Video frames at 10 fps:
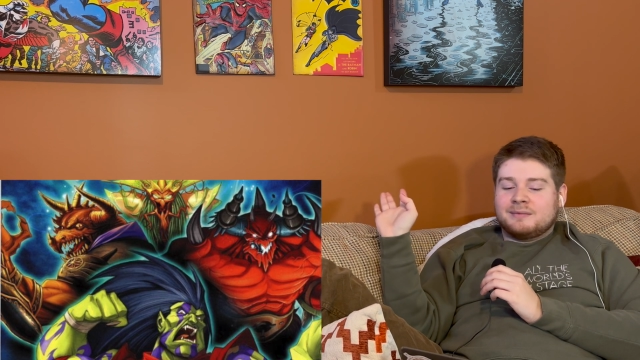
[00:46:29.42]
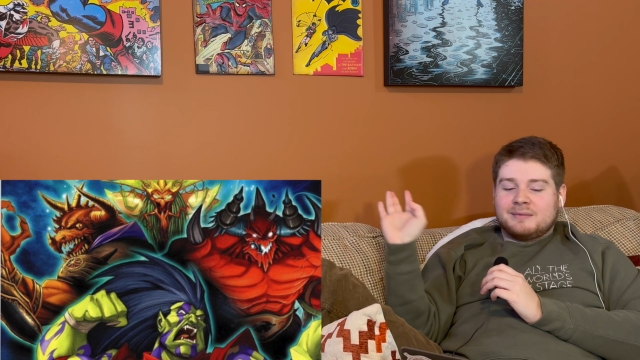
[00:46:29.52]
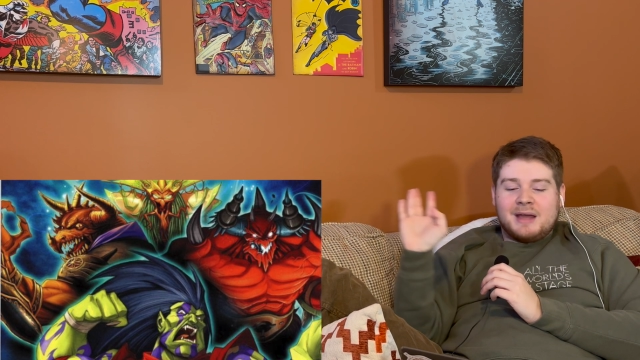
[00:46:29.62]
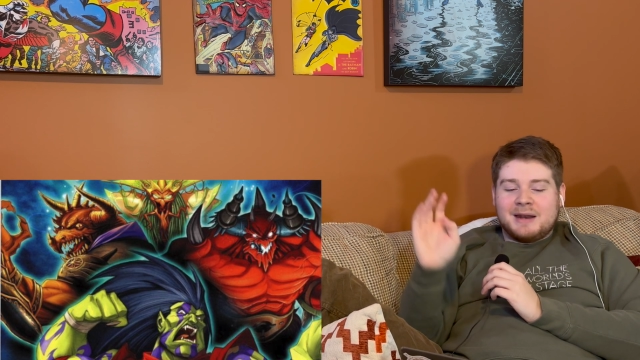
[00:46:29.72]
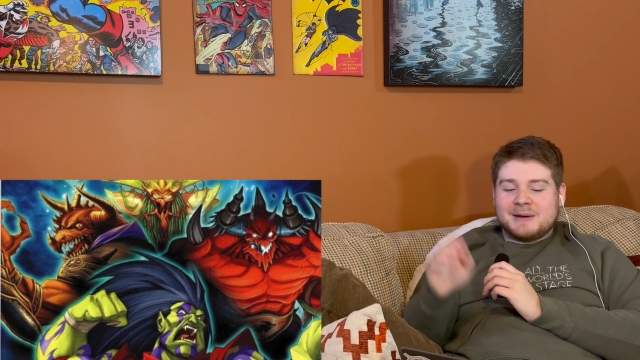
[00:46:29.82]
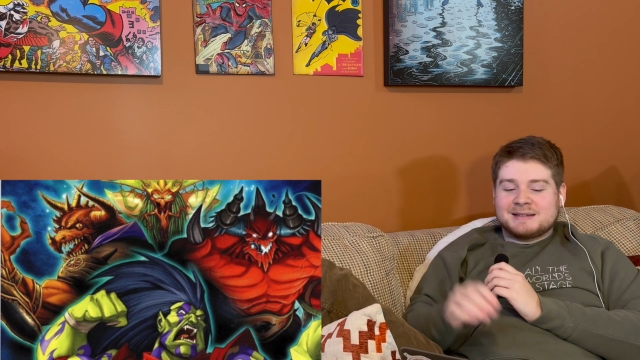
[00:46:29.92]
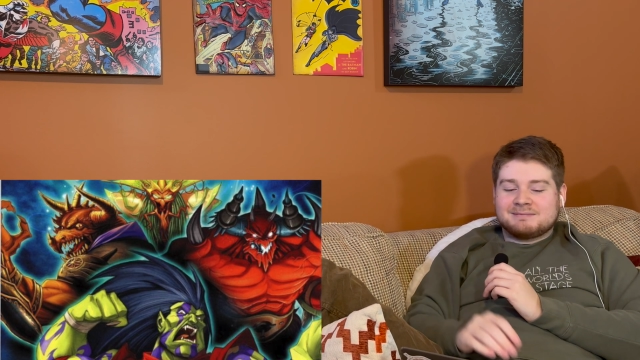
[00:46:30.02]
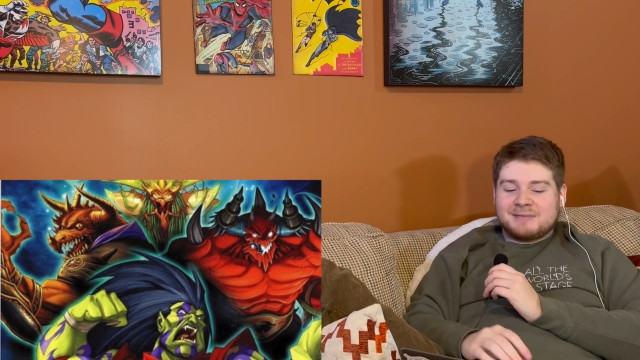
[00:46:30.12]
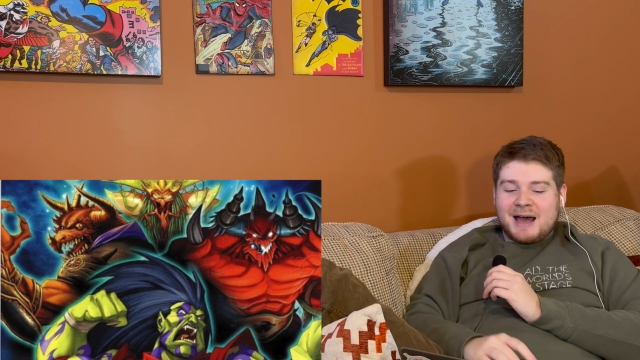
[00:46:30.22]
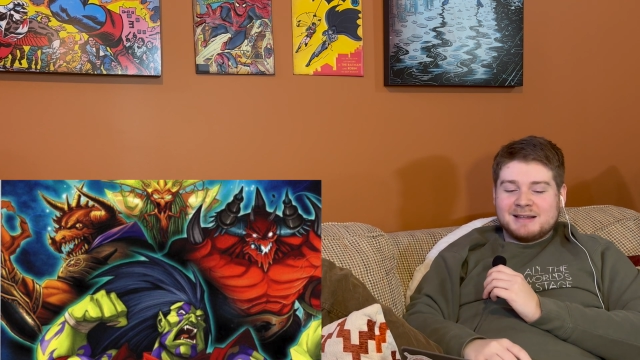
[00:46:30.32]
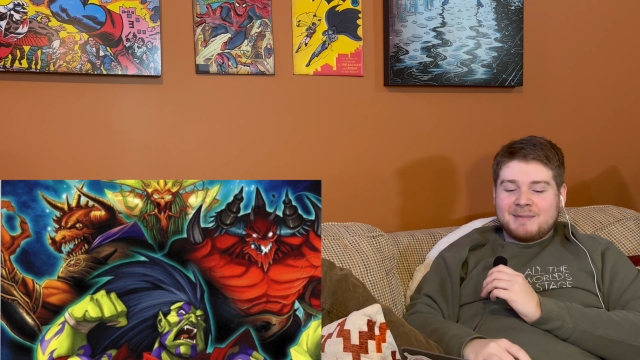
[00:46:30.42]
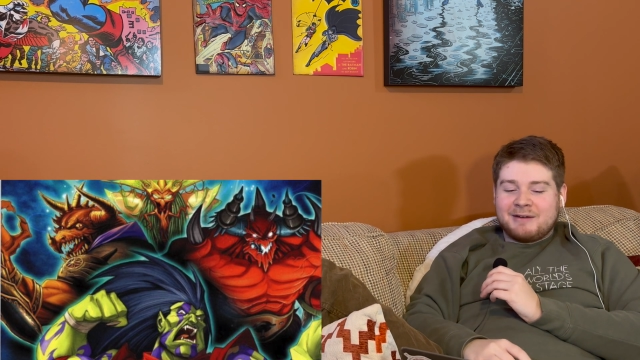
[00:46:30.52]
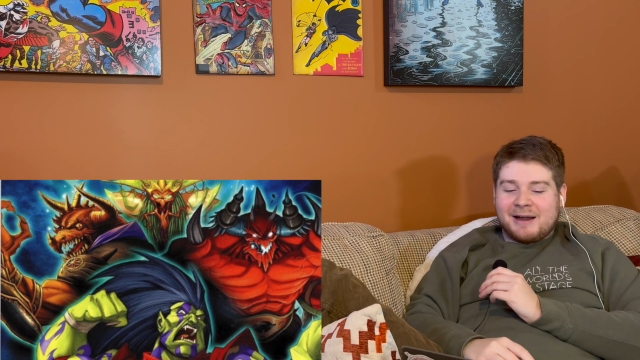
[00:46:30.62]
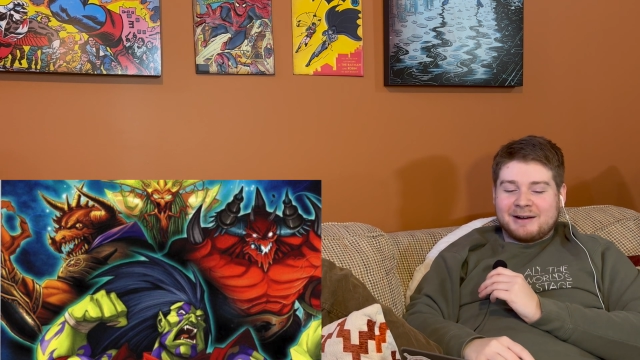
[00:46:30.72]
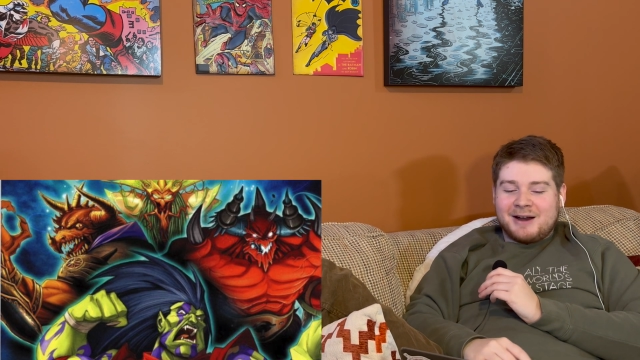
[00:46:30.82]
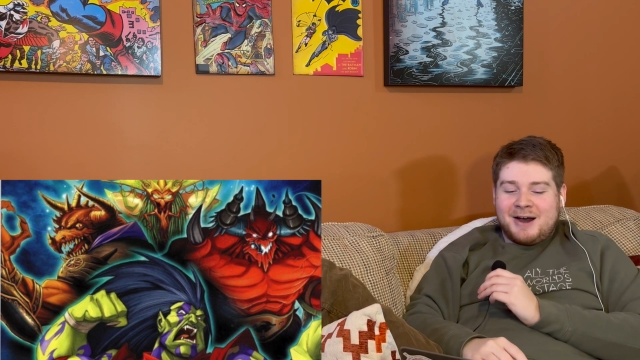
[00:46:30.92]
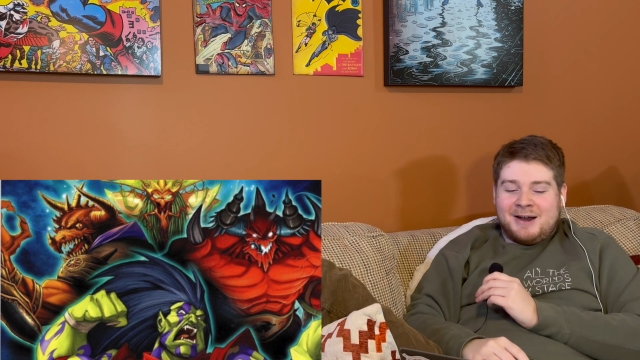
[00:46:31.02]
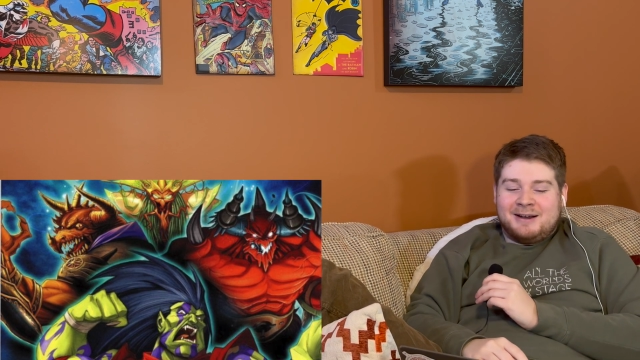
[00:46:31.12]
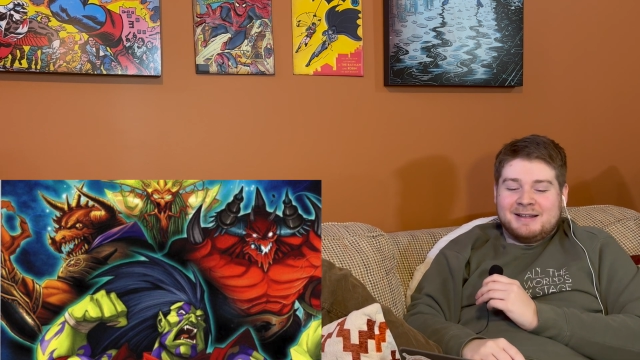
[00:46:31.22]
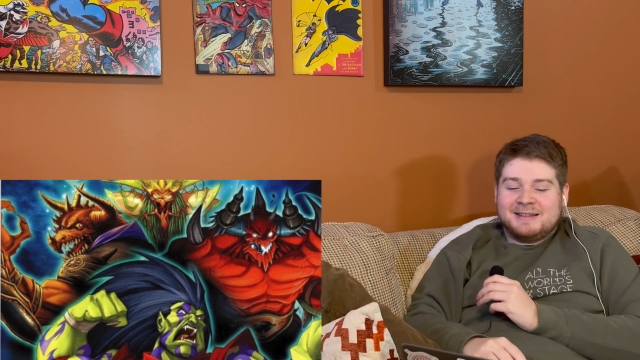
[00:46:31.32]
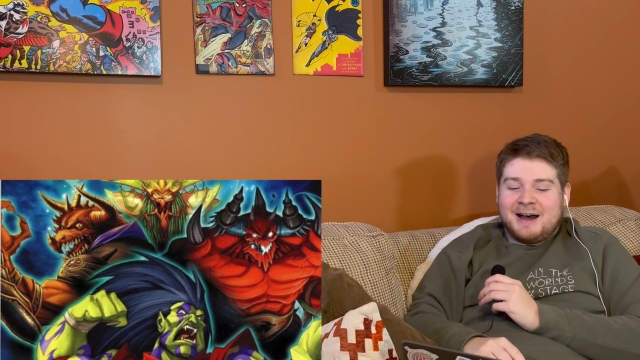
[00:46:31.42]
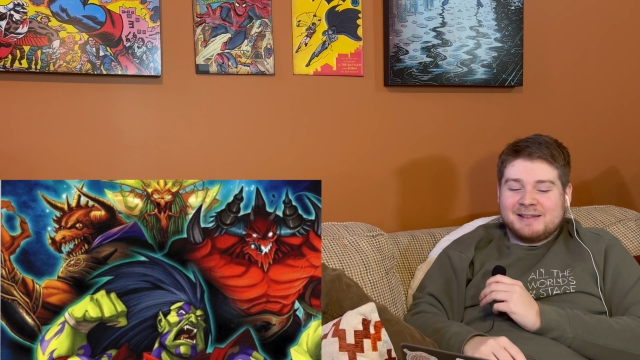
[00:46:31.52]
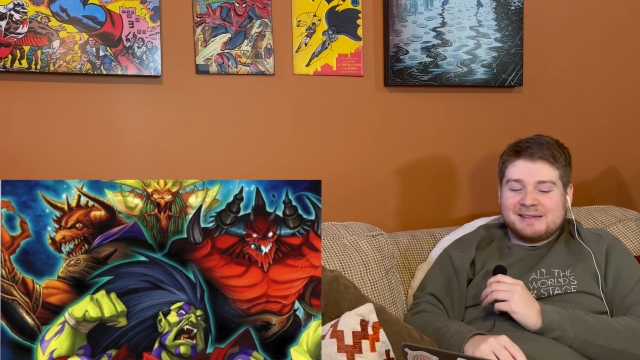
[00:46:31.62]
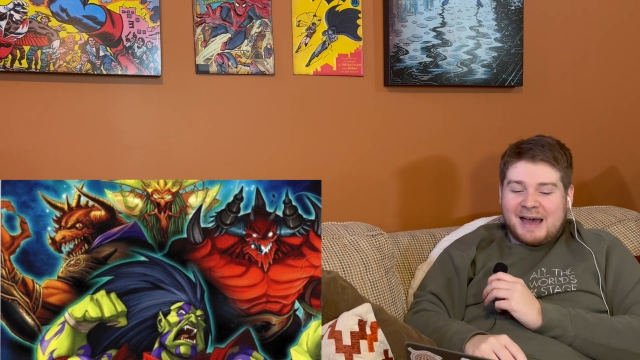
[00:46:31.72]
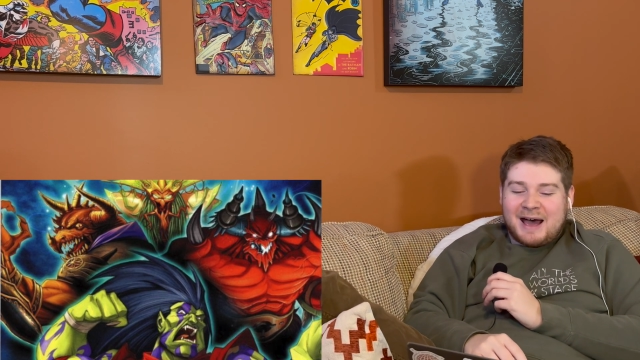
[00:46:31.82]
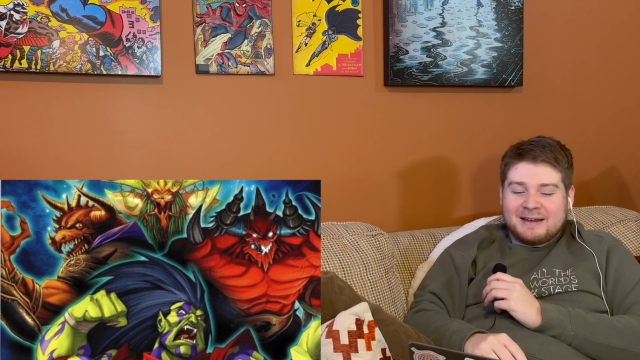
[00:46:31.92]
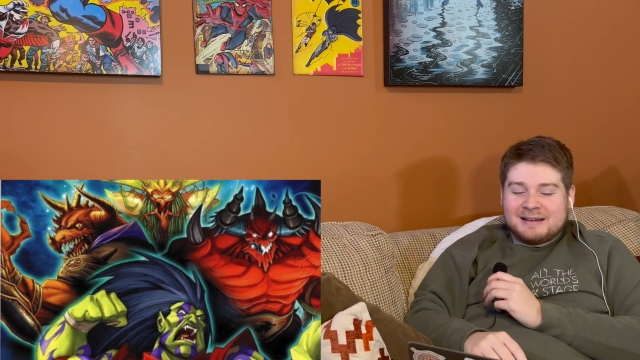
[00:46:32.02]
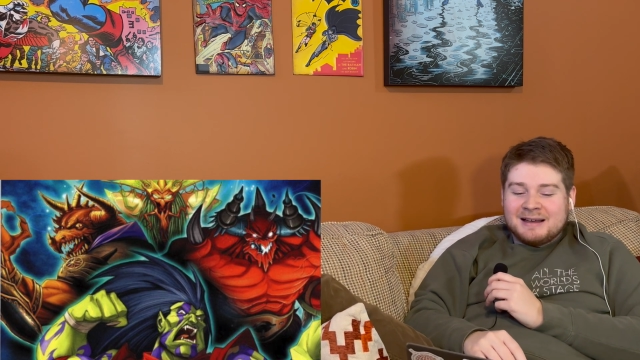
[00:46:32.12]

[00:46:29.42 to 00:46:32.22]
Anyways, that is my rant on that.